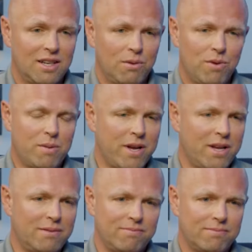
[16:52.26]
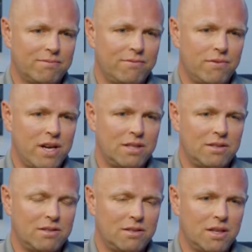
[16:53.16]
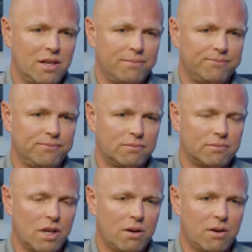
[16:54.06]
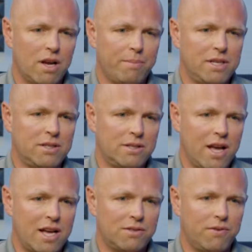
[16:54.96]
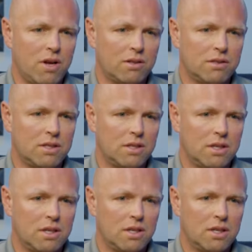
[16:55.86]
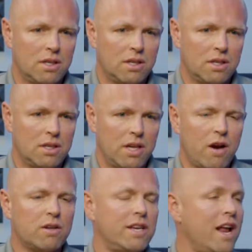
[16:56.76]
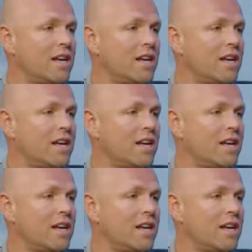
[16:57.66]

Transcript: one of my friends. Um, or companies, Asphalt, Erickson